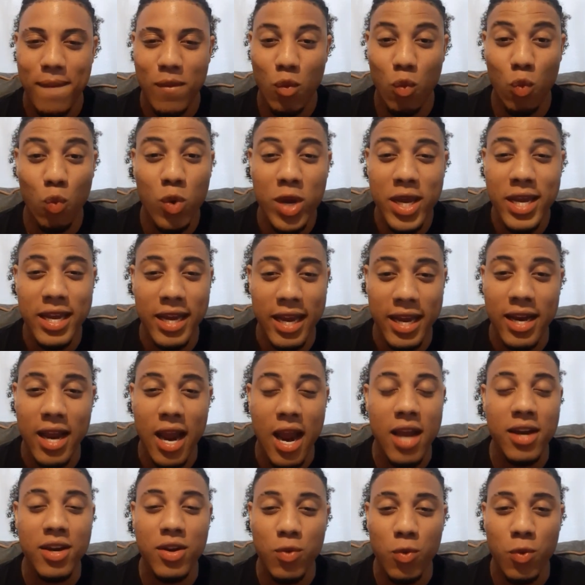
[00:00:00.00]
weak in
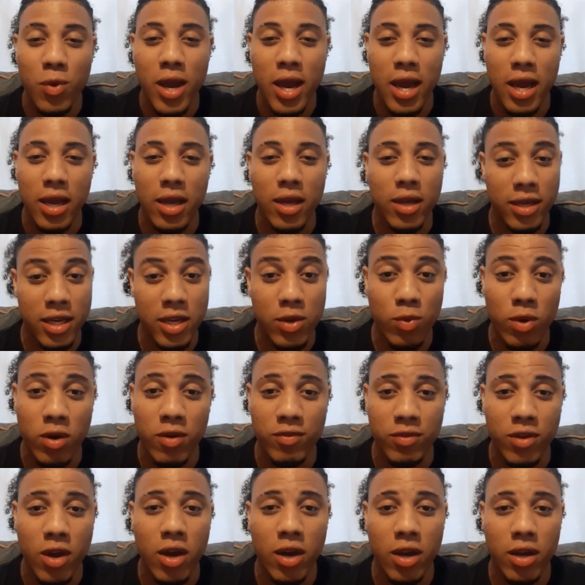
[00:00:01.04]
any way, he would
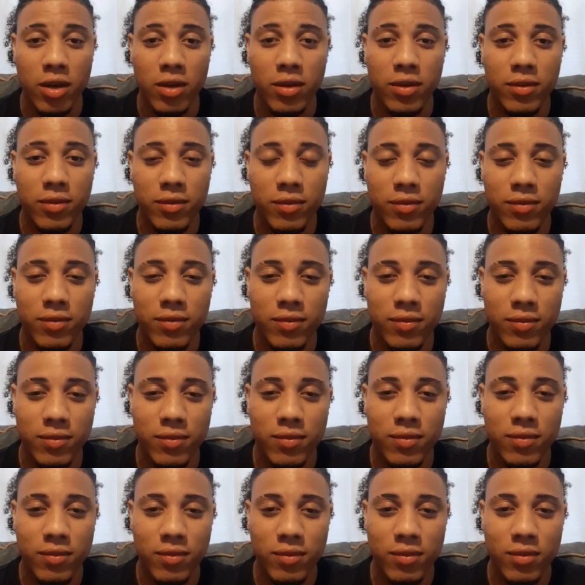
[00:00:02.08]
have done
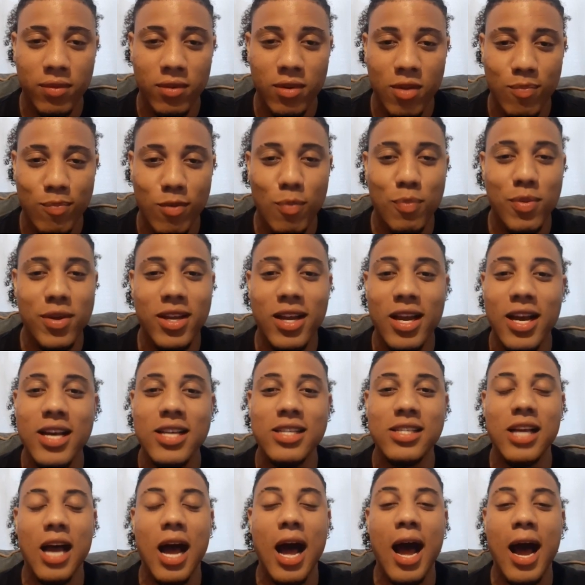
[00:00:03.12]
it. But
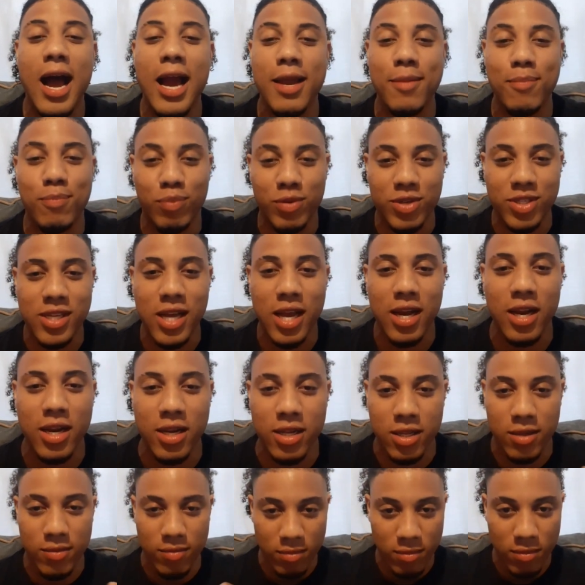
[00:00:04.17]
because I
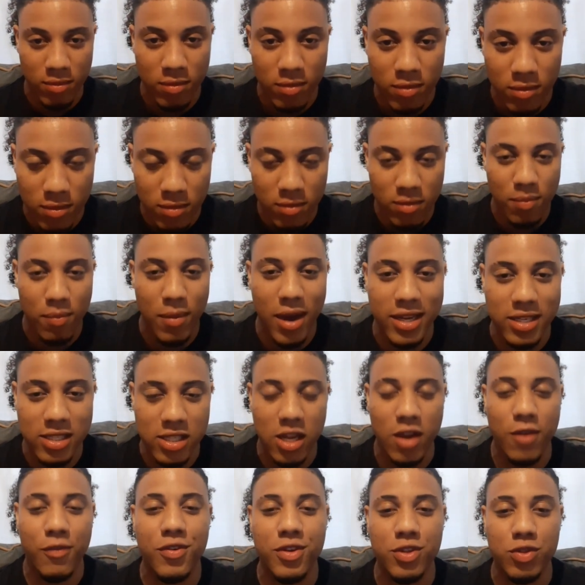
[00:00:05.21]
presented
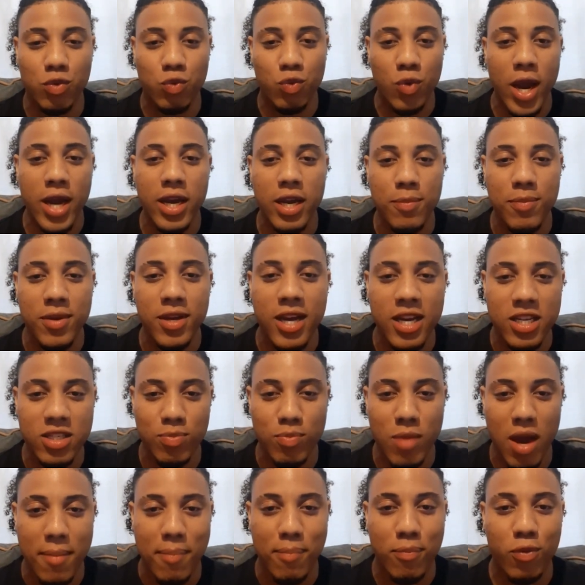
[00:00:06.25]
myself as ready, because
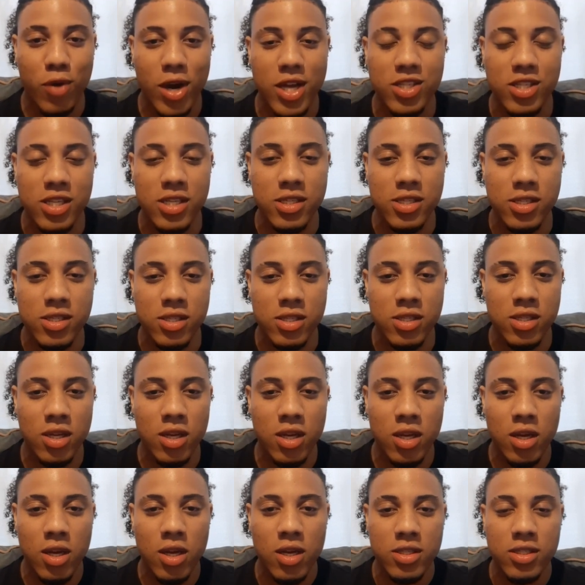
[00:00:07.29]
my presence
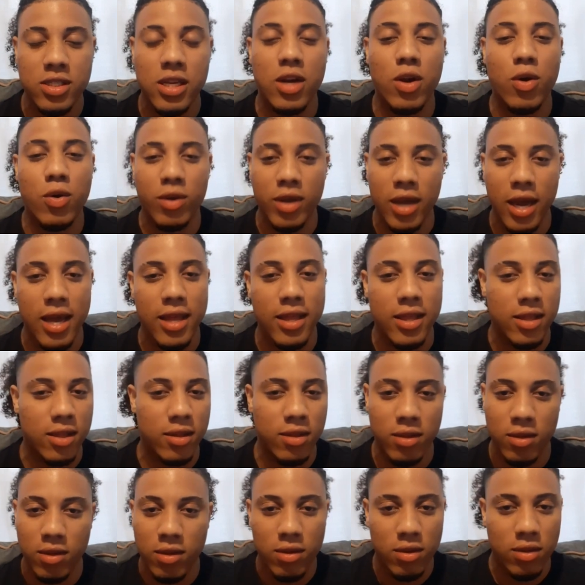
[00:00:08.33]
said, okay,
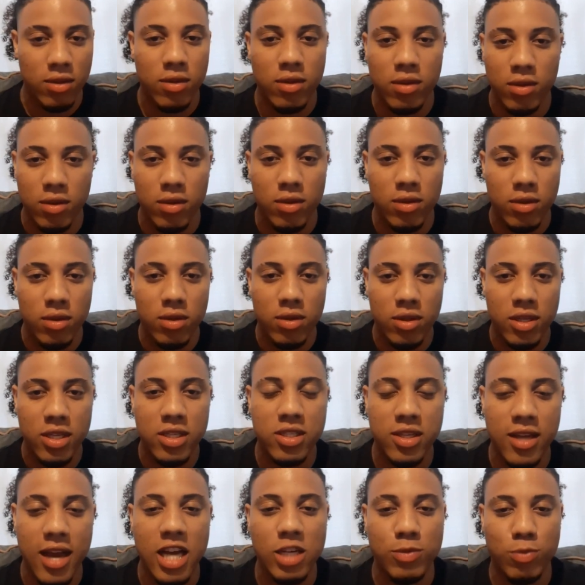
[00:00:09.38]
this
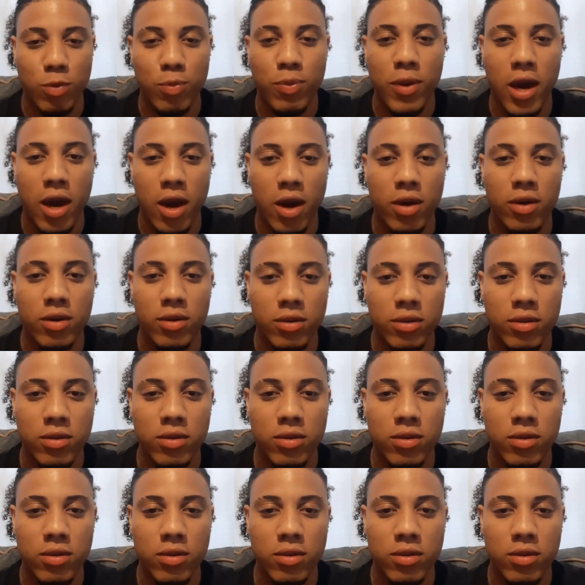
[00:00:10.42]
guy's prepared,